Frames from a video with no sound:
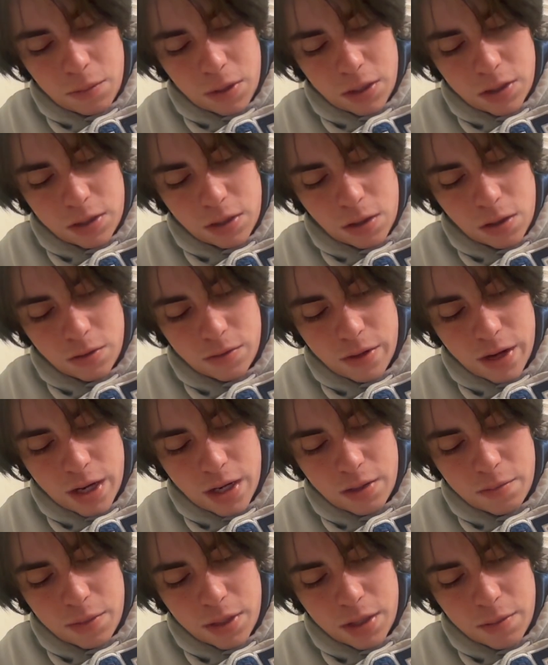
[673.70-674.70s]

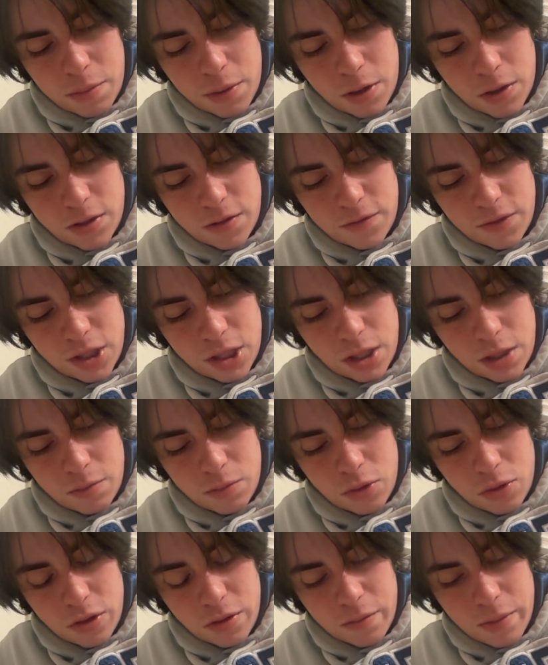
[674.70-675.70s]
already be a part of the
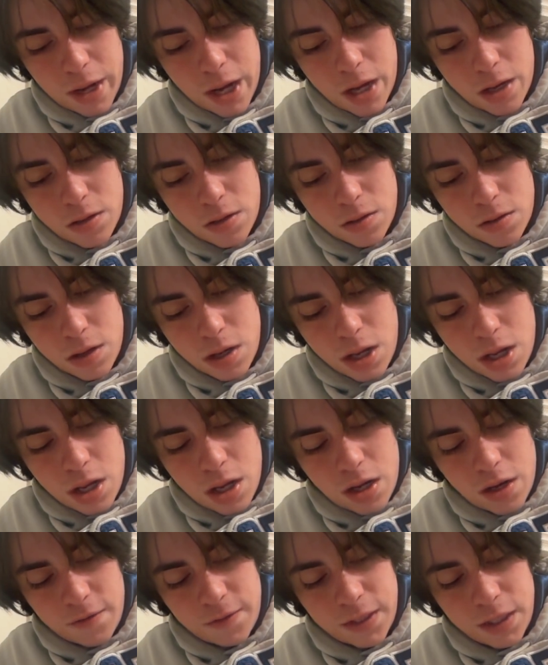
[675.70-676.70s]
unbroken pattern
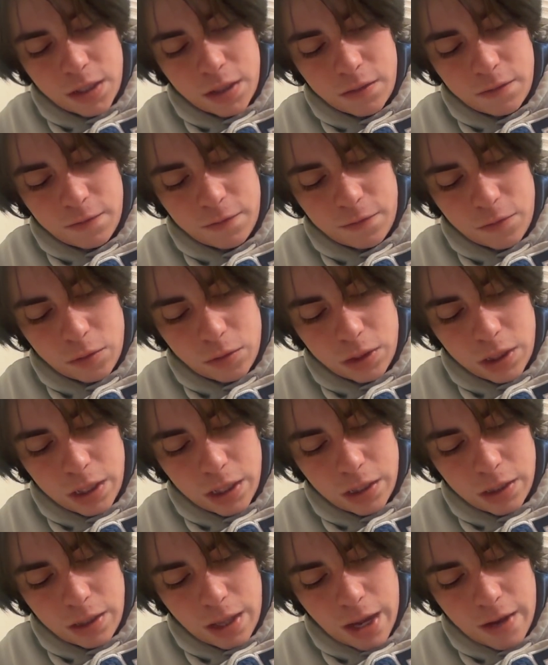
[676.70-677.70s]
of the
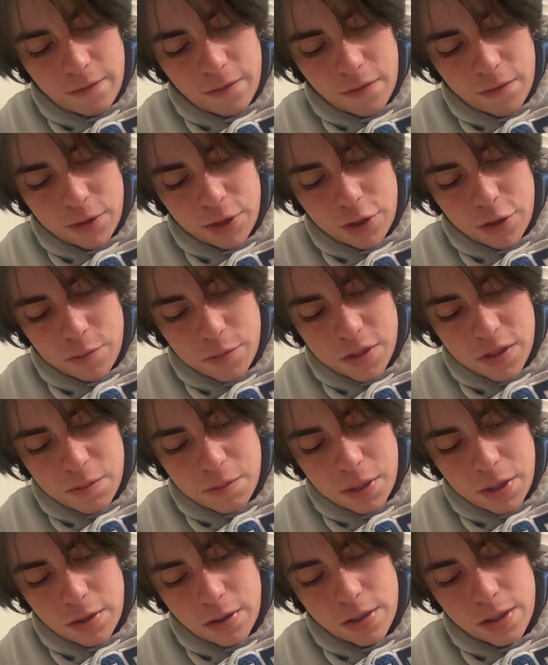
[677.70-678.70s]
unfolding life of a human
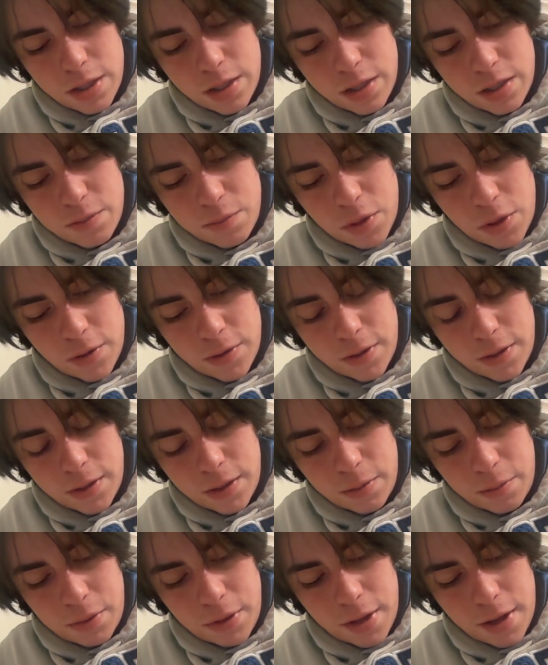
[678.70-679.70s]
spirit in his part in
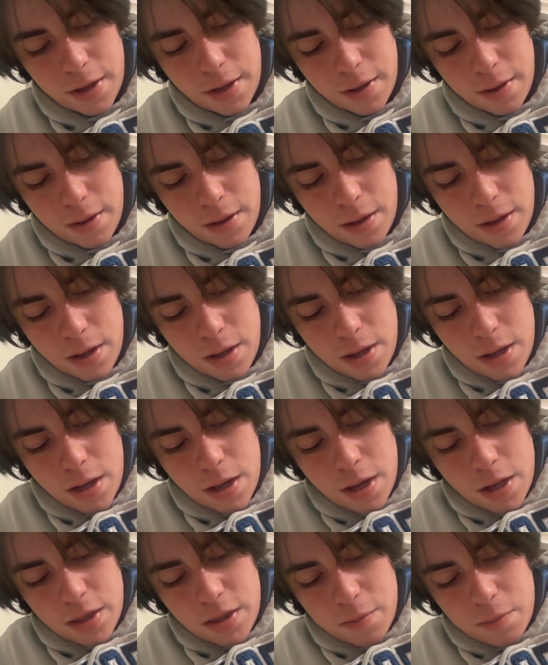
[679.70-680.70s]
the play.
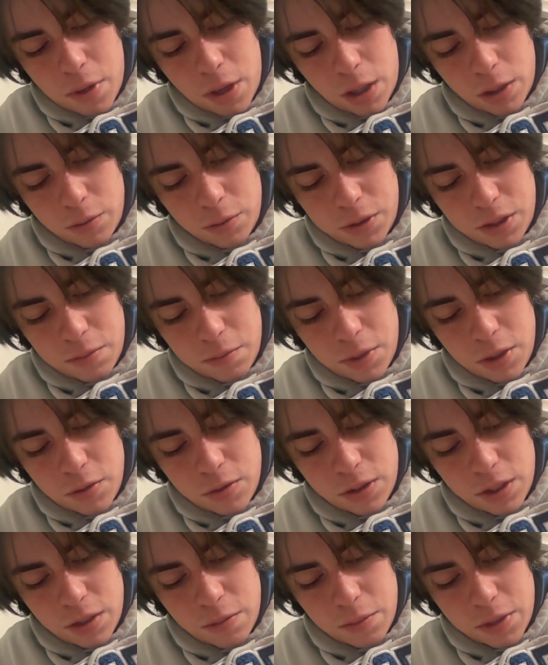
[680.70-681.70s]
The bond with the
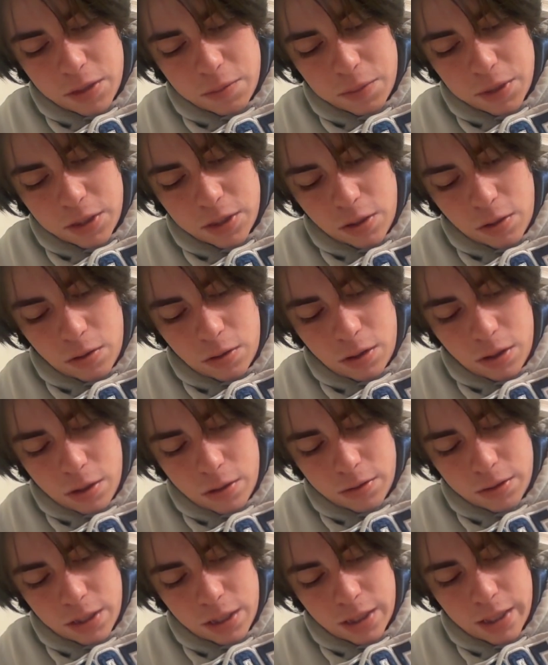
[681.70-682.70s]
music must be so
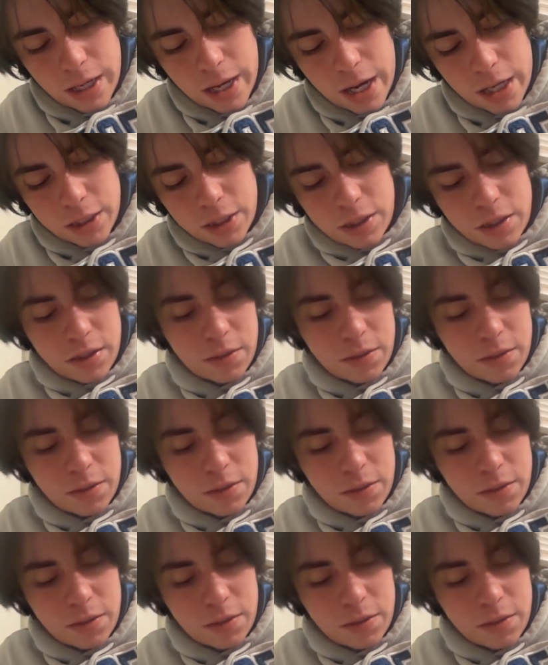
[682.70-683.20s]
close that the action is